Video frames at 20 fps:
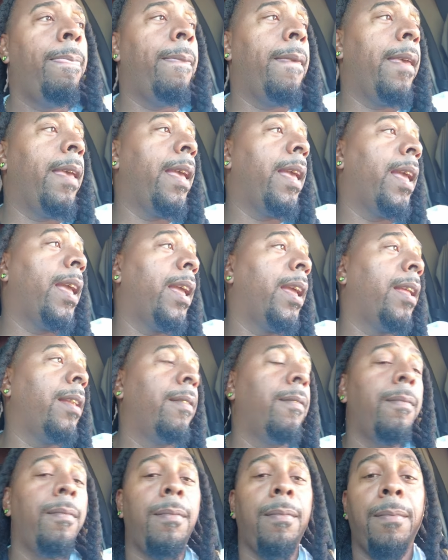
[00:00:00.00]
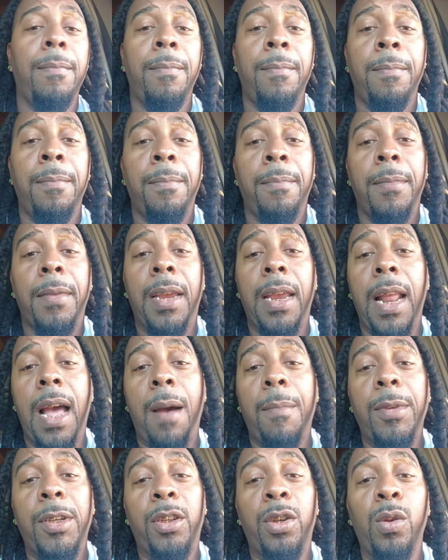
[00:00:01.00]
and get
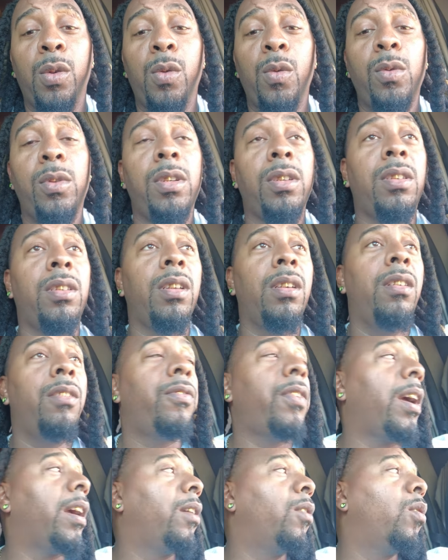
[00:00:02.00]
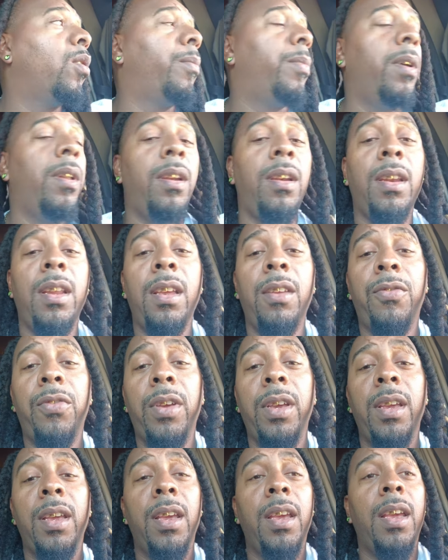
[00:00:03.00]
out my tools and stuff. I go up underneath
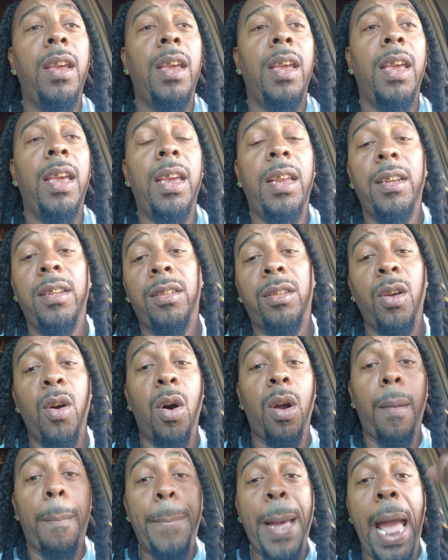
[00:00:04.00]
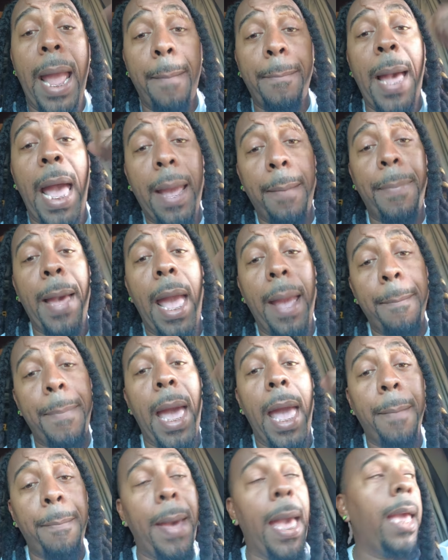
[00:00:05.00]
it, hit the starter, bang, bang, bang,
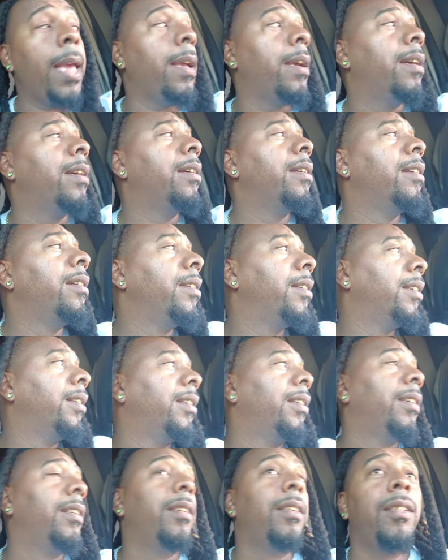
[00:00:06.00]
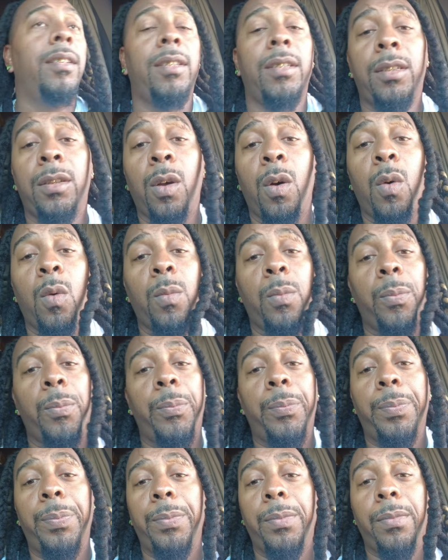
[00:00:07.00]
bang, bang. So
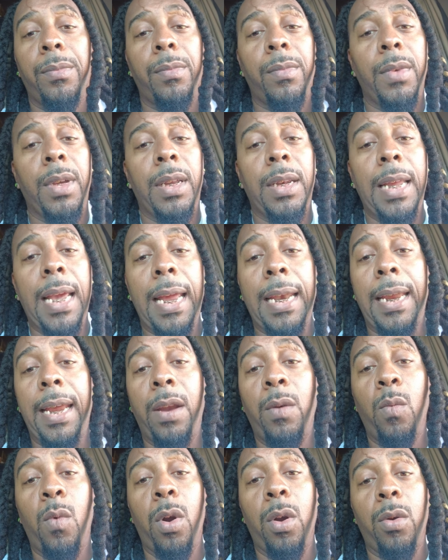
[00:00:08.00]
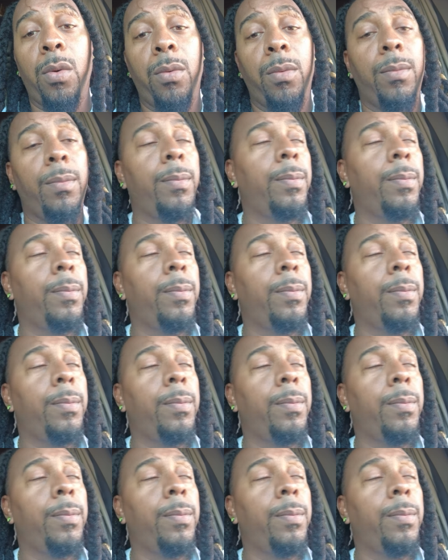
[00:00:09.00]
that didn't work.